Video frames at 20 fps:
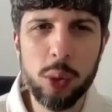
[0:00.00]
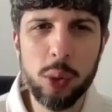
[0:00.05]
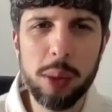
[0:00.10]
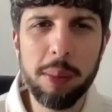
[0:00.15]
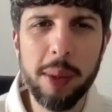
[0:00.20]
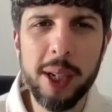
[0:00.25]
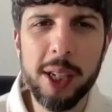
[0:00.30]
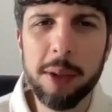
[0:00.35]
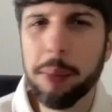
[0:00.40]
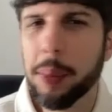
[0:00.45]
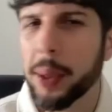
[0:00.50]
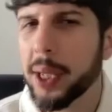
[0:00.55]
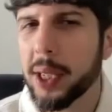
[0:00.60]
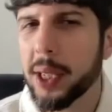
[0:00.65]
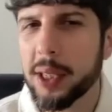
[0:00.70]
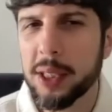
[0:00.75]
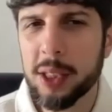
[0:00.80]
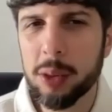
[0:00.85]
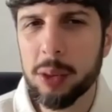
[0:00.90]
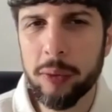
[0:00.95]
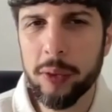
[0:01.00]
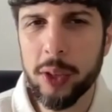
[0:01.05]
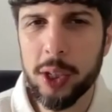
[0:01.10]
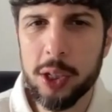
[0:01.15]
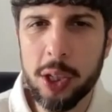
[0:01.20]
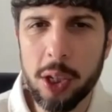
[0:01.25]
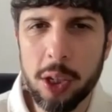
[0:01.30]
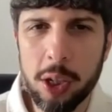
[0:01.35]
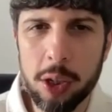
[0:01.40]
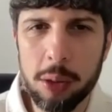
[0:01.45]
We made peace with the
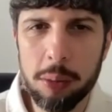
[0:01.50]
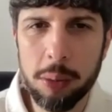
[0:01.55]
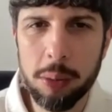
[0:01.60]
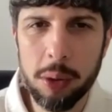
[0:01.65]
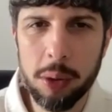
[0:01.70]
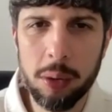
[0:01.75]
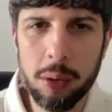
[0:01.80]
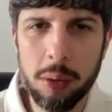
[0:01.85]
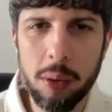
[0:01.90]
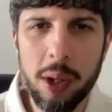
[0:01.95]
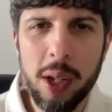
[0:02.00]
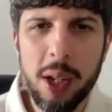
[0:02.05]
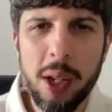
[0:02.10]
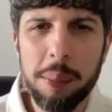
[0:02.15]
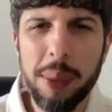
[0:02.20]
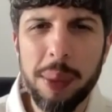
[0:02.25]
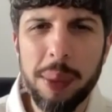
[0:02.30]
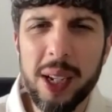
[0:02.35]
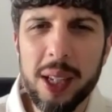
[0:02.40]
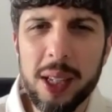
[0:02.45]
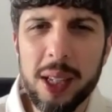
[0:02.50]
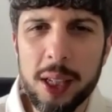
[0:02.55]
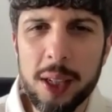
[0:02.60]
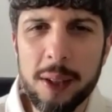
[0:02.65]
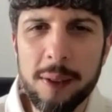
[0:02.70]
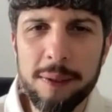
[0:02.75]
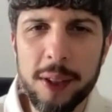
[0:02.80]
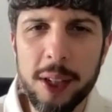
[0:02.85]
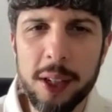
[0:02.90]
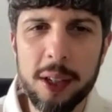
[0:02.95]
turmoil,
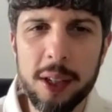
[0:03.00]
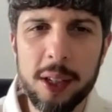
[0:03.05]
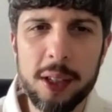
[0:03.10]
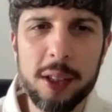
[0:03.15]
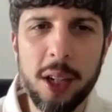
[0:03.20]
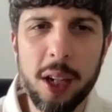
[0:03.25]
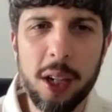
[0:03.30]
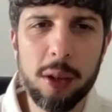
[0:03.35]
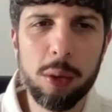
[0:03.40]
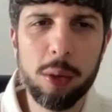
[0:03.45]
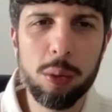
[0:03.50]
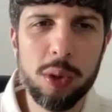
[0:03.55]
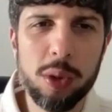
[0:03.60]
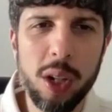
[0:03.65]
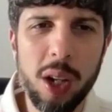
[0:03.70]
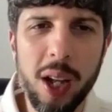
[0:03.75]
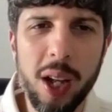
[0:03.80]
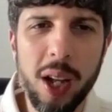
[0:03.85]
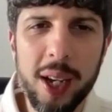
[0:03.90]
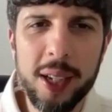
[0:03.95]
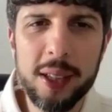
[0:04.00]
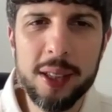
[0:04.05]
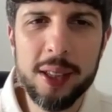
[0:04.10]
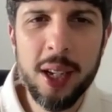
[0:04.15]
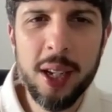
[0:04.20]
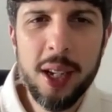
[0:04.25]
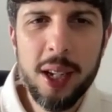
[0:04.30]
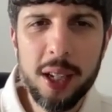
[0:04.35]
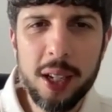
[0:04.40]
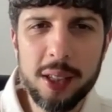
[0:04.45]
believed in the tunnel's light,
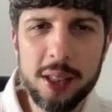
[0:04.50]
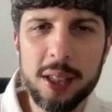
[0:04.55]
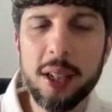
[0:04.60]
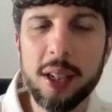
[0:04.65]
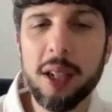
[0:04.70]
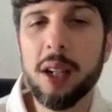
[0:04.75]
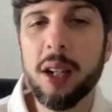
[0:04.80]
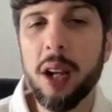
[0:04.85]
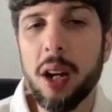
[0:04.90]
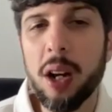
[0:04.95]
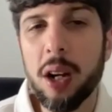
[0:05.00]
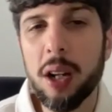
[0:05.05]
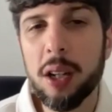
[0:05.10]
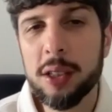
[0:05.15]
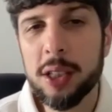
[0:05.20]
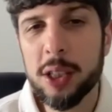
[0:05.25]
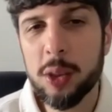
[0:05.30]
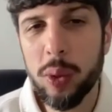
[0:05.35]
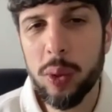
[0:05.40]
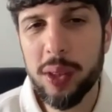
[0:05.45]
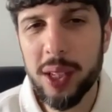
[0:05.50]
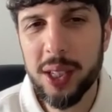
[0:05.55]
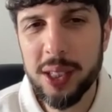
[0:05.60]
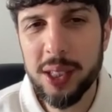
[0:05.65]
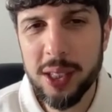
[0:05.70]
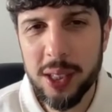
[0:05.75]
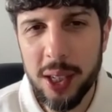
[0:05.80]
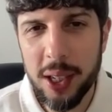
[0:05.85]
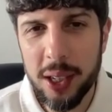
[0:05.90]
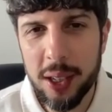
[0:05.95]
until at last, when they
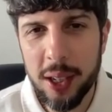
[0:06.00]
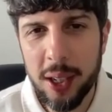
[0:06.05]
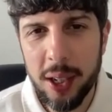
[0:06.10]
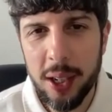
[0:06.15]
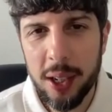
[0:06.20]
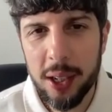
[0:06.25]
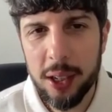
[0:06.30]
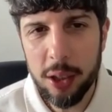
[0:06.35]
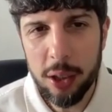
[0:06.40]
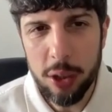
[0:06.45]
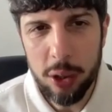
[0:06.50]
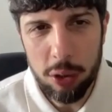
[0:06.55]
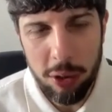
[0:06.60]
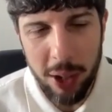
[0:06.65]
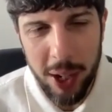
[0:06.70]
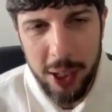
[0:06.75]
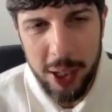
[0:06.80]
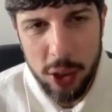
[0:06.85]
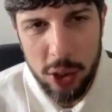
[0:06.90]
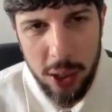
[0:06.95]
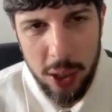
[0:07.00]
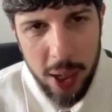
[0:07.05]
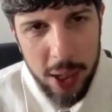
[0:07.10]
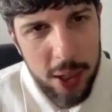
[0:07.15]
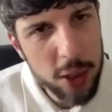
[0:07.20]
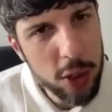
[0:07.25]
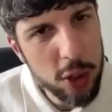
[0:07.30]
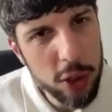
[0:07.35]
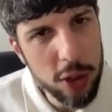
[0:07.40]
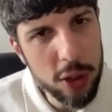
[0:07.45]
said,
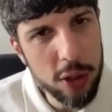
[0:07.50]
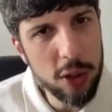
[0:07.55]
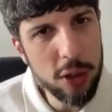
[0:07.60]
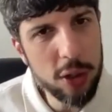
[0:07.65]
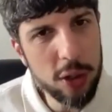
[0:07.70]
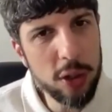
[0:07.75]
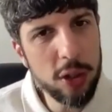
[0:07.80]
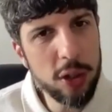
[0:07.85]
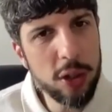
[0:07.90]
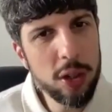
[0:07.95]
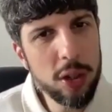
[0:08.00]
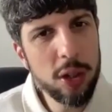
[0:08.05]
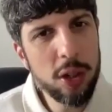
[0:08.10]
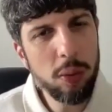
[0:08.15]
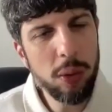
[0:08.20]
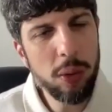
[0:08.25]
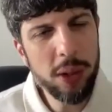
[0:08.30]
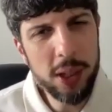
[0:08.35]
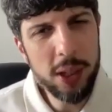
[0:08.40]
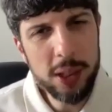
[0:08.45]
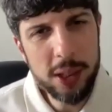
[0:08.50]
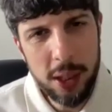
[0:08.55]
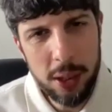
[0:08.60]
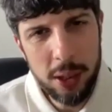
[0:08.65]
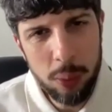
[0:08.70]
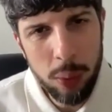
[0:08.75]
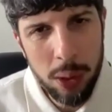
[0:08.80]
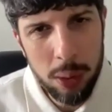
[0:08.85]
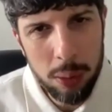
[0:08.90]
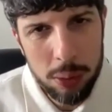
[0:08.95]
congratulations, when they said,
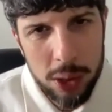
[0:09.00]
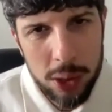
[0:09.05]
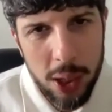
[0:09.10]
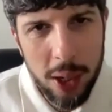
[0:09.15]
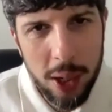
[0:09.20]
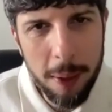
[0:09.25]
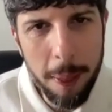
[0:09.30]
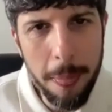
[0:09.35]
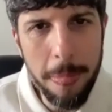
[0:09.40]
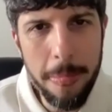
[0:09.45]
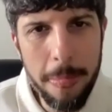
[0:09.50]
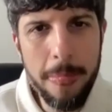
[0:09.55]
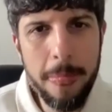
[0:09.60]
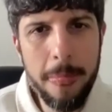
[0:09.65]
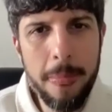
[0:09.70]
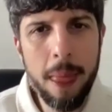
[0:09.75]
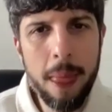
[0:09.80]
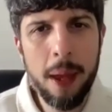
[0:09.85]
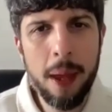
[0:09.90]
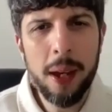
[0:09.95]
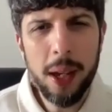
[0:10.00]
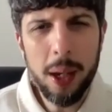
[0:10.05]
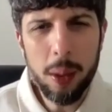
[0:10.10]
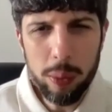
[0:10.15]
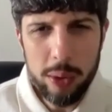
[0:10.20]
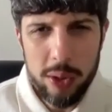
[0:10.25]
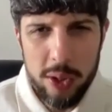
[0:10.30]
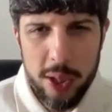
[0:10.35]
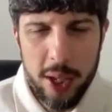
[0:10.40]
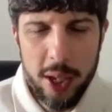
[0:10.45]
well done, it
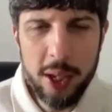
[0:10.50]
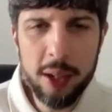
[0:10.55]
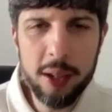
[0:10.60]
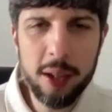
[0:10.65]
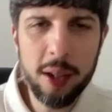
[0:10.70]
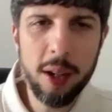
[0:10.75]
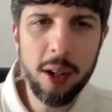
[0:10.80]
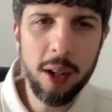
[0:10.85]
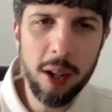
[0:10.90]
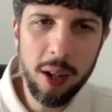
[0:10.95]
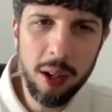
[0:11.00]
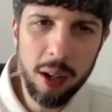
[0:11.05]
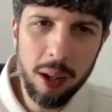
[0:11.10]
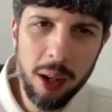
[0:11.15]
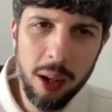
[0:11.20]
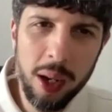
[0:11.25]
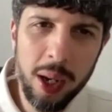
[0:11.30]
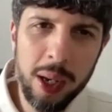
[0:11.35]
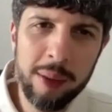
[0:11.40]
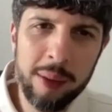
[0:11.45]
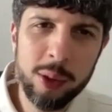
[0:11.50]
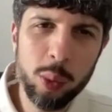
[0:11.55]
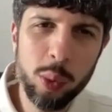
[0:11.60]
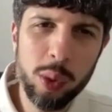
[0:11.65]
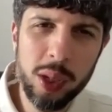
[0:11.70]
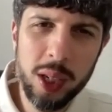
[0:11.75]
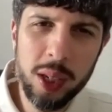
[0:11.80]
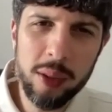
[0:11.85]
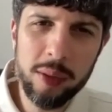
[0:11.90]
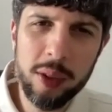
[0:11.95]
was then our lives
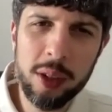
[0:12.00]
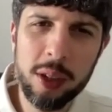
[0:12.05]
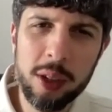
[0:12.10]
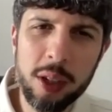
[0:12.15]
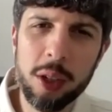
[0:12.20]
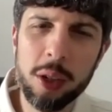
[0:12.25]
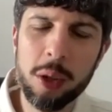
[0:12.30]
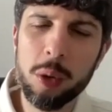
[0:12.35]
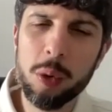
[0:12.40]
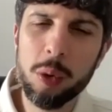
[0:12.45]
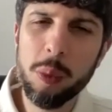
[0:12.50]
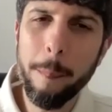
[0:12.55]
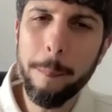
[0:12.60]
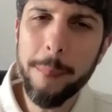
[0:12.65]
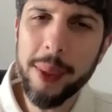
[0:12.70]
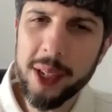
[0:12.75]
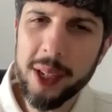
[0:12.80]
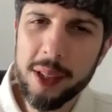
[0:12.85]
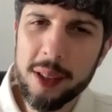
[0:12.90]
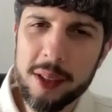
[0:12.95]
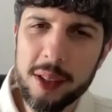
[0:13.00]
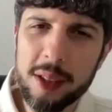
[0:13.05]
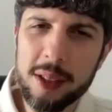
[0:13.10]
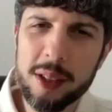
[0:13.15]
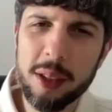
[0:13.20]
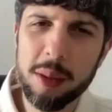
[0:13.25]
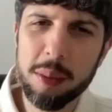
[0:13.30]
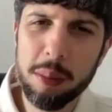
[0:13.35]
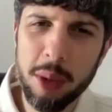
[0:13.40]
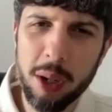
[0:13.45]
were given a new beat
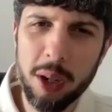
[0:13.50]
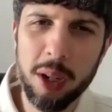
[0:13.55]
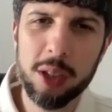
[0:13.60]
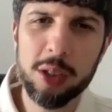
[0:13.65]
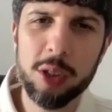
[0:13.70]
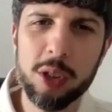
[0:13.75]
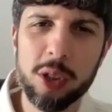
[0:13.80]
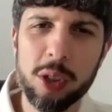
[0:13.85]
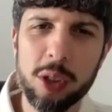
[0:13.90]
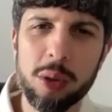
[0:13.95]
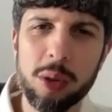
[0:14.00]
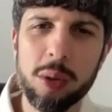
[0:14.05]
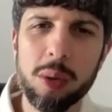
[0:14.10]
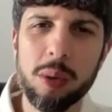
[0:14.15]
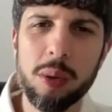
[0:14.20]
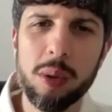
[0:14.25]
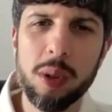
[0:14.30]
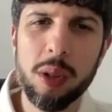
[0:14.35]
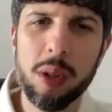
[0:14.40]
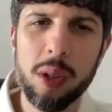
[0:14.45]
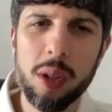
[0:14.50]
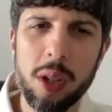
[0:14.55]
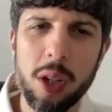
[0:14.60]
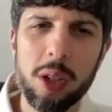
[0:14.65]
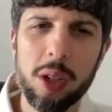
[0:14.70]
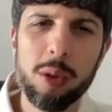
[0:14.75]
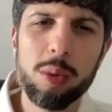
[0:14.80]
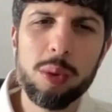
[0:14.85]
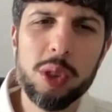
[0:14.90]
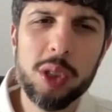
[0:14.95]
to march to, a
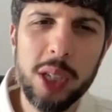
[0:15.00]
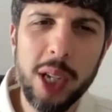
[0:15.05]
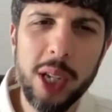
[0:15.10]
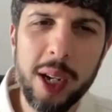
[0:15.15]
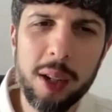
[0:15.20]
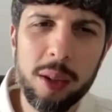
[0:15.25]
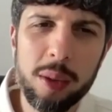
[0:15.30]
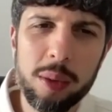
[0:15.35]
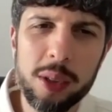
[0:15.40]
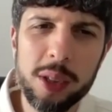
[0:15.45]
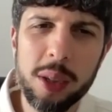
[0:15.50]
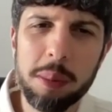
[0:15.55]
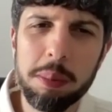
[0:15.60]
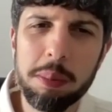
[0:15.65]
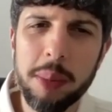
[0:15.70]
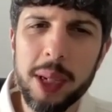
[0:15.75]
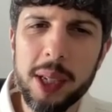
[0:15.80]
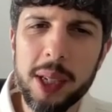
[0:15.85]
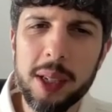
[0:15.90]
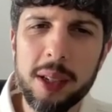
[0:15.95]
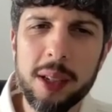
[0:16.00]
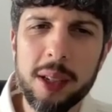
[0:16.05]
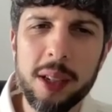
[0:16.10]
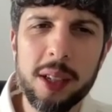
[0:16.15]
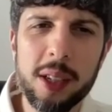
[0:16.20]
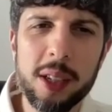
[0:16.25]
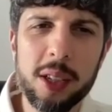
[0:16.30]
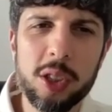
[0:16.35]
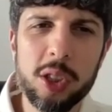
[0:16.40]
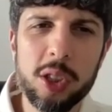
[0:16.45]
new sound to make
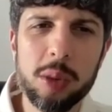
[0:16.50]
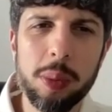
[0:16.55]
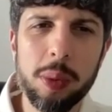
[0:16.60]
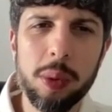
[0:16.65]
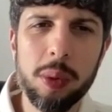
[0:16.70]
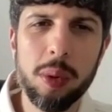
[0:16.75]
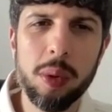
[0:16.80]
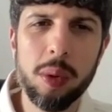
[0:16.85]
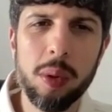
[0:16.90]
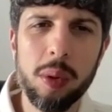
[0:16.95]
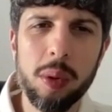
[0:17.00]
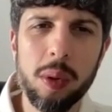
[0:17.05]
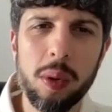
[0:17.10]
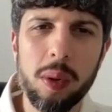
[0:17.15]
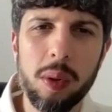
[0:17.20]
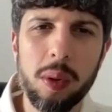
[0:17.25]
and explore.